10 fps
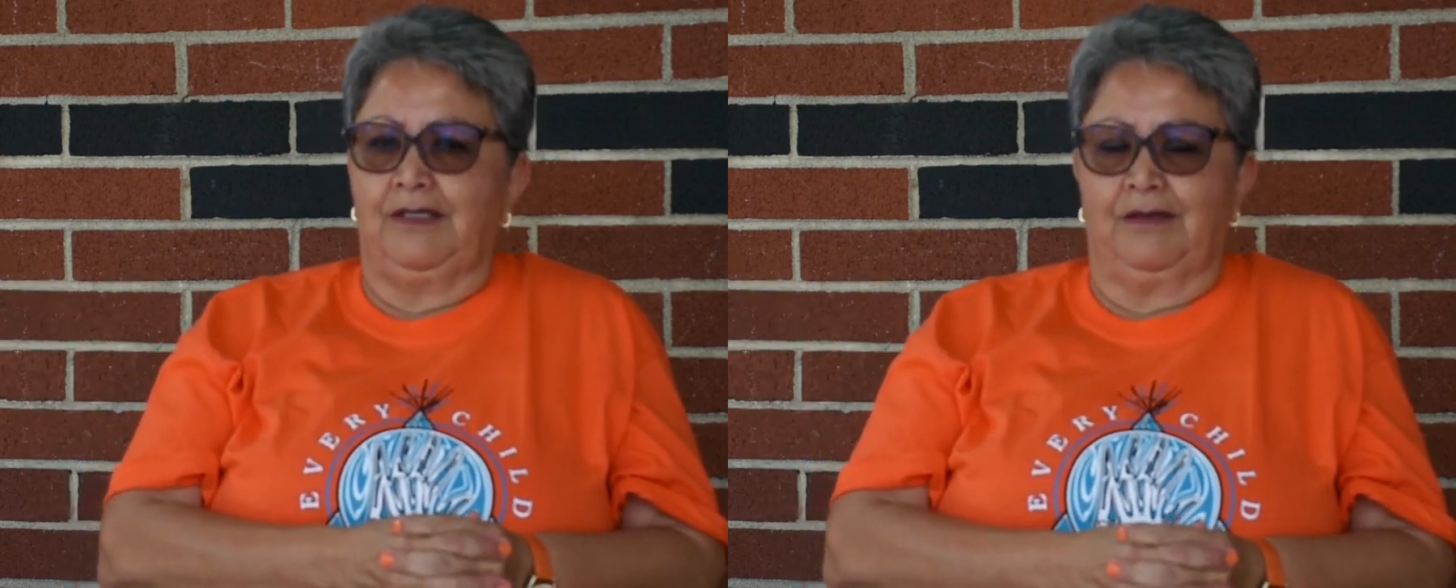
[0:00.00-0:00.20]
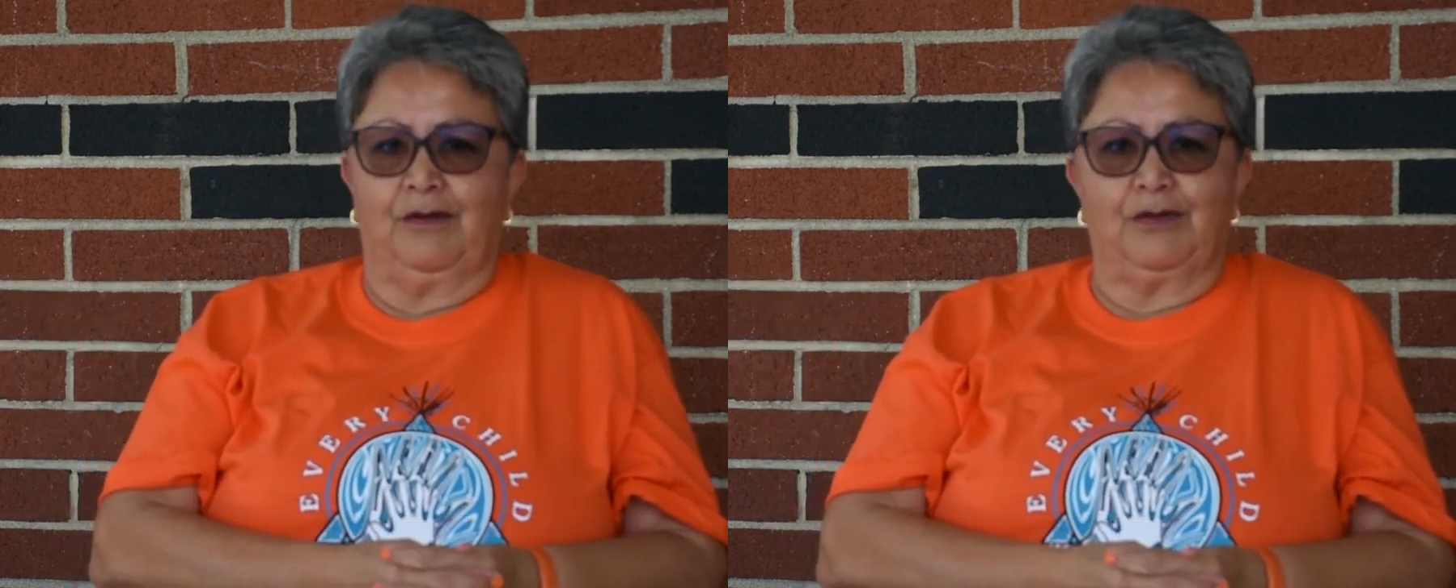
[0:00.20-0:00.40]

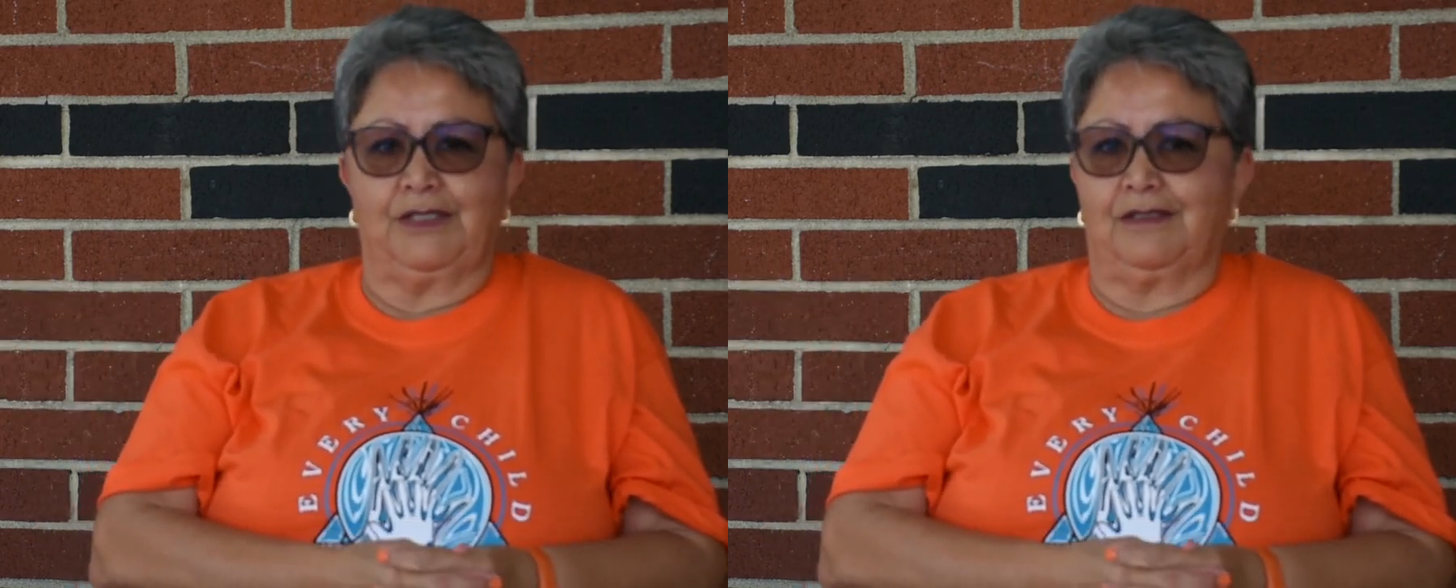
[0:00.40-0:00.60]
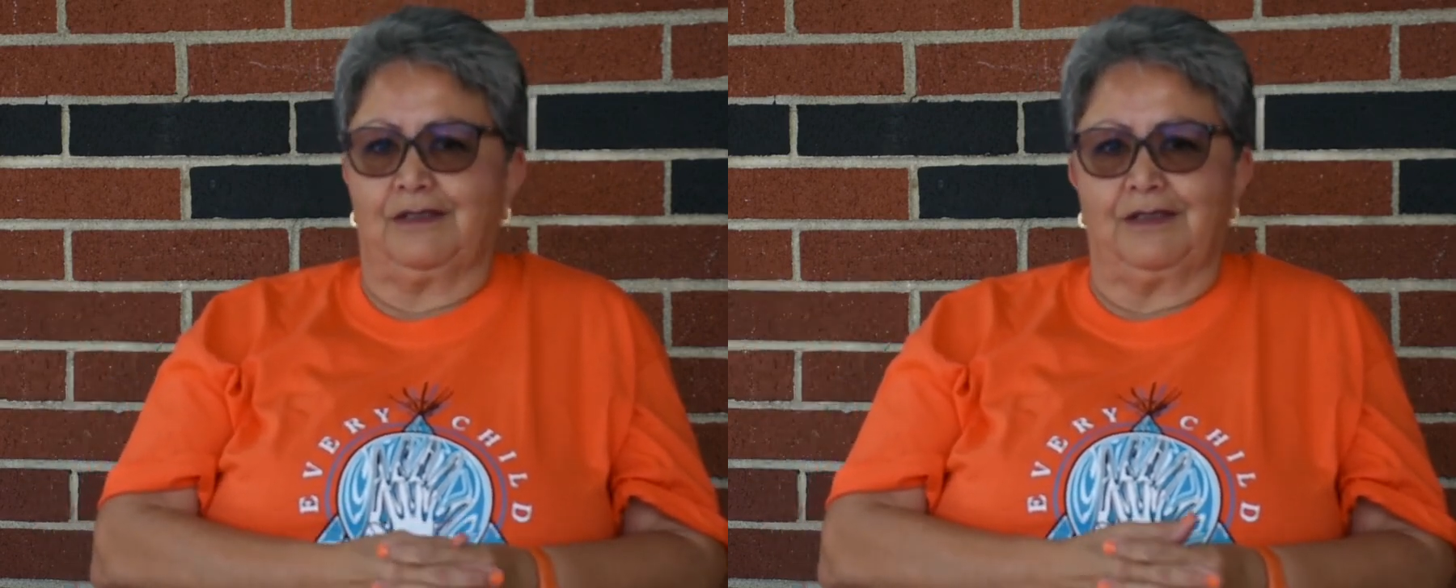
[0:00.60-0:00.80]
You know,
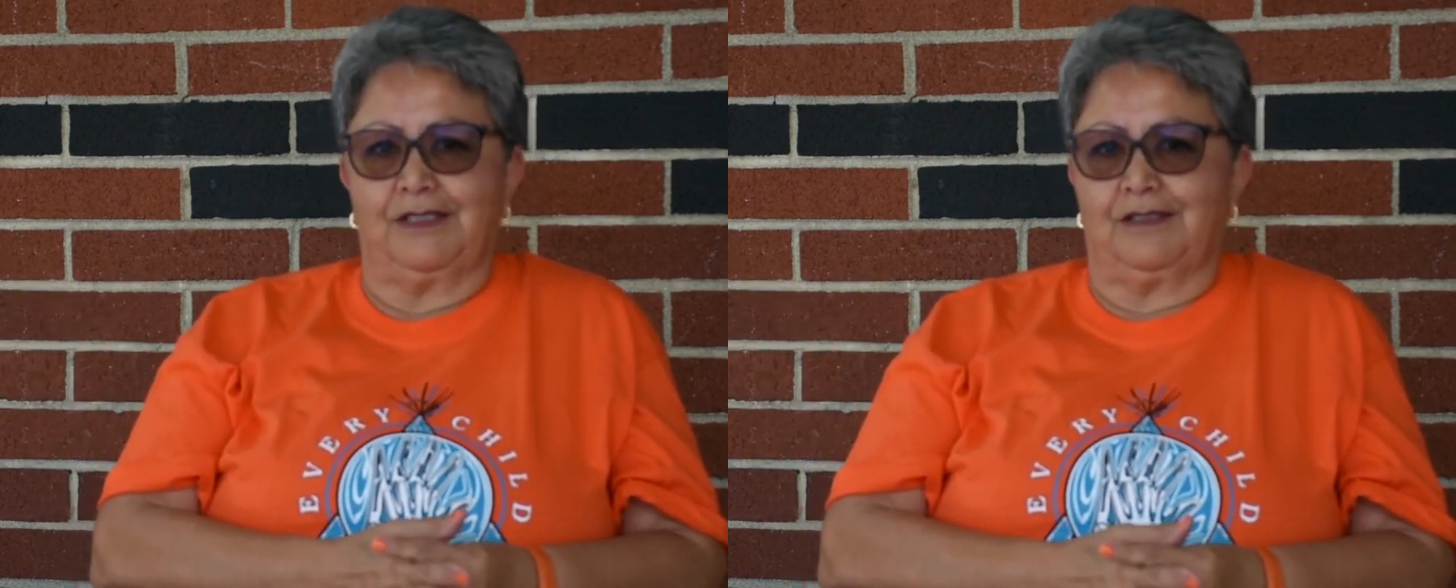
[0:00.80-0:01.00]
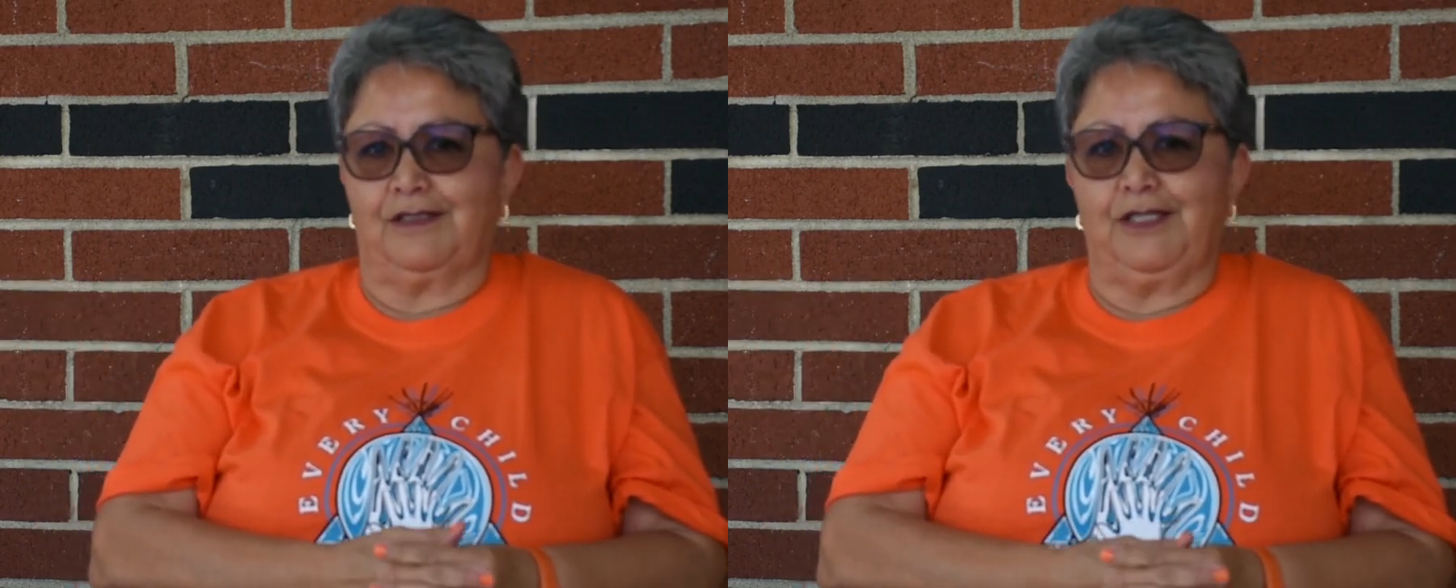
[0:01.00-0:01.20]
this,
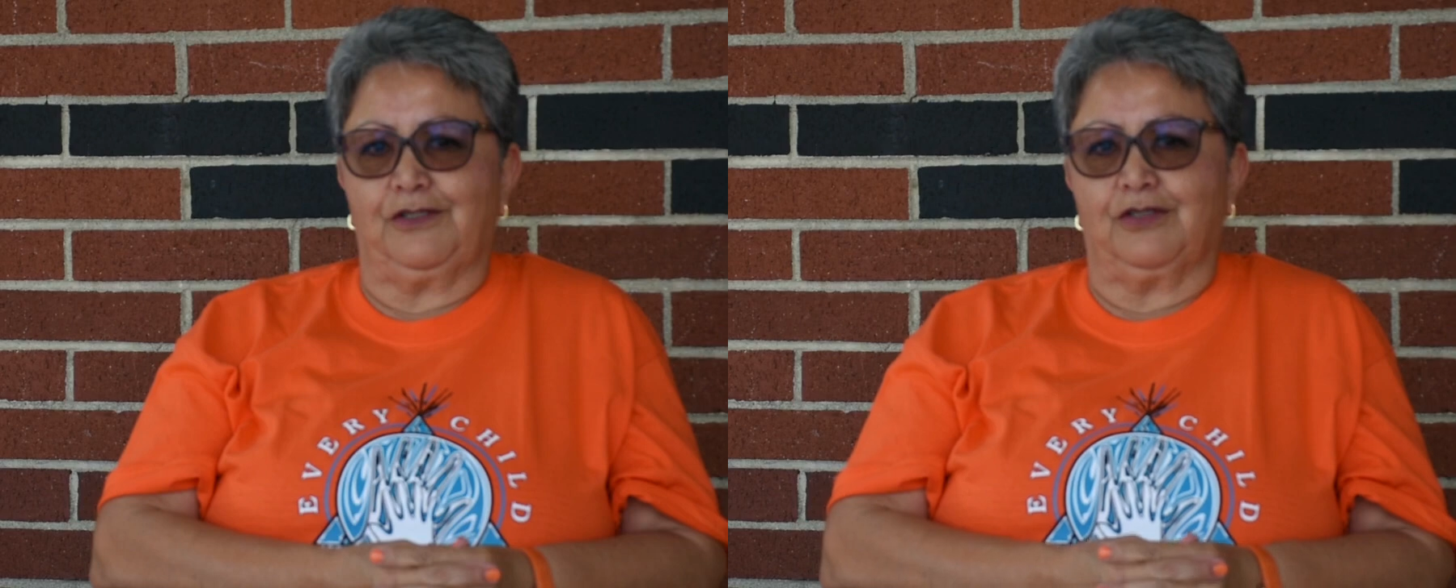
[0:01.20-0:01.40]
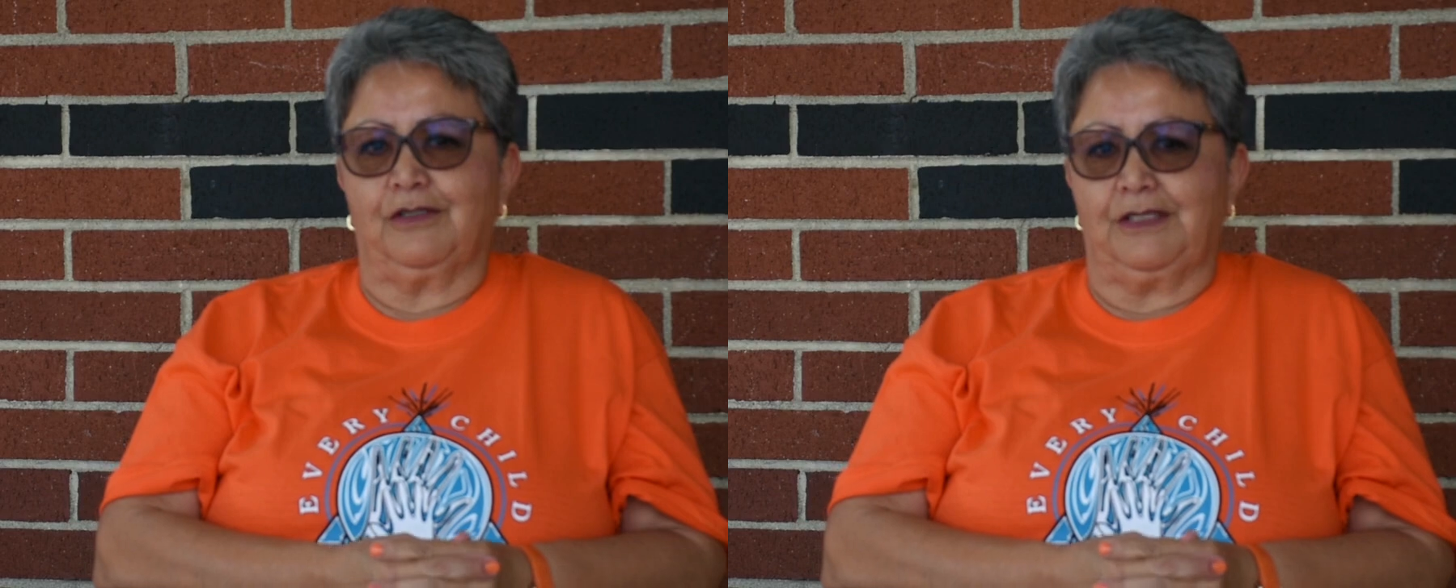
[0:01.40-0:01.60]
this
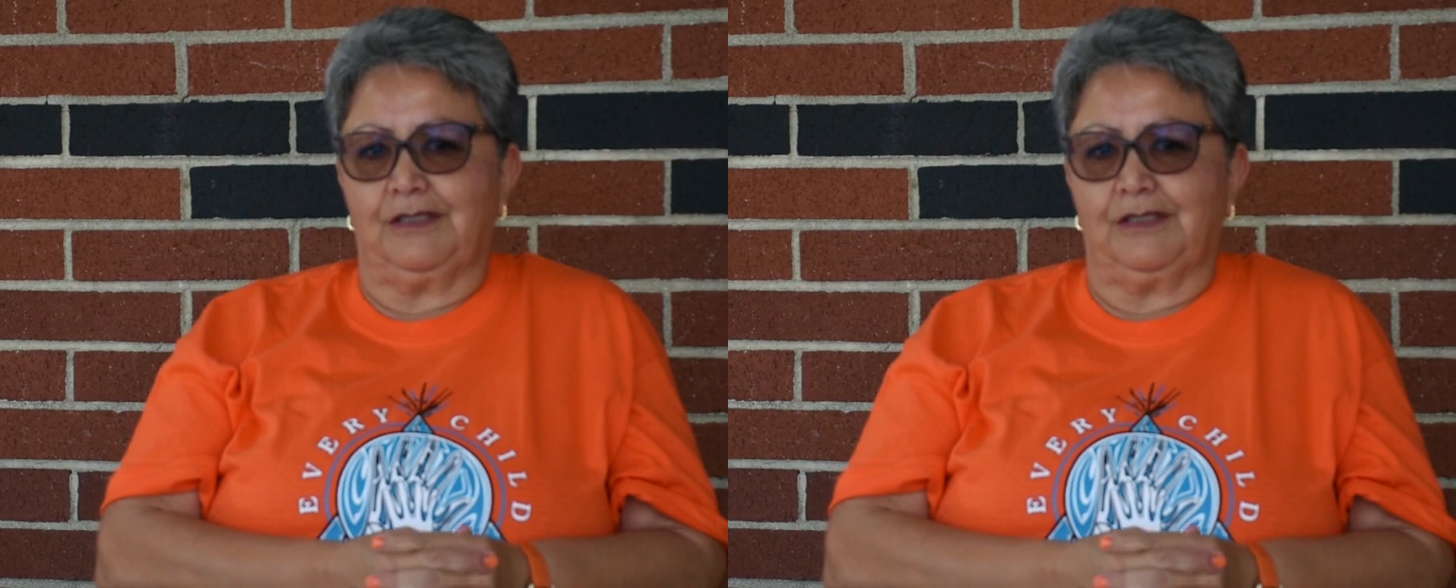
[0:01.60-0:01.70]
teacher